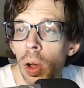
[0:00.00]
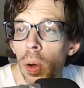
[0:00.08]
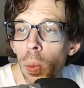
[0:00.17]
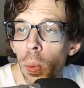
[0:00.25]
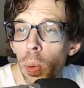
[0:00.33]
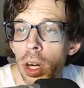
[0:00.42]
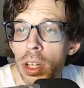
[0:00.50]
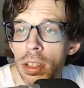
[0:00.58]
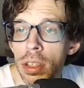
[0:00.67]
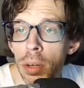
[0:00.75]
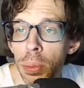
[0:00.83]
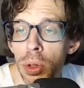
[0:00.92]
What is
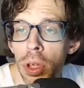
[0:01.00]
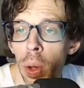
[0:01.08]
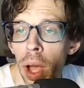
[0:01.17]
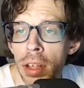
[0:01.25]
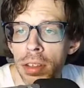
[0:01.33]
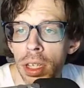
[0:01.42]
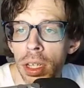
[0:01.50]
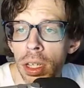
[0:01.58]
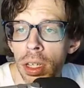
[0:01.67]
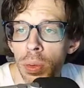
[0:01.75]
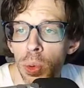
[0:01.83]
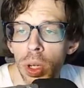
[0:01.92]
Audible, you ask?
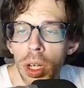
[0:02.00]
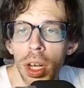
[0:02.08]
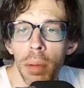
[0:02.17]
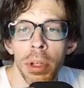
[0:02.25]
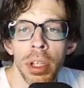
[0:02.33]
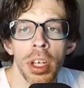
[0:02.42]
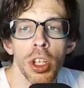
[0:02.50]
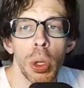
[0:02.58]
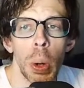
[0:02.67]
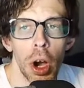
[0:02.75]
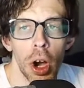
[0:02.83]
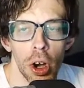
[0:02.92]
Well, let me tell you
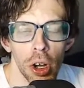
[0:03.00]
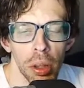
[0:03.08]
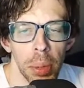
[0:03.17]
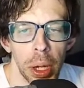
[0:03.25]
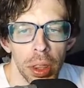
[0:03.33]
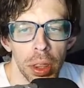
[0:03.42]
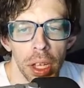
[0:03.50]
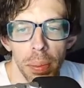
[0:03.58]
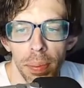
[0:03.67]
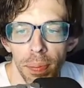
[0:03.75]
all about them.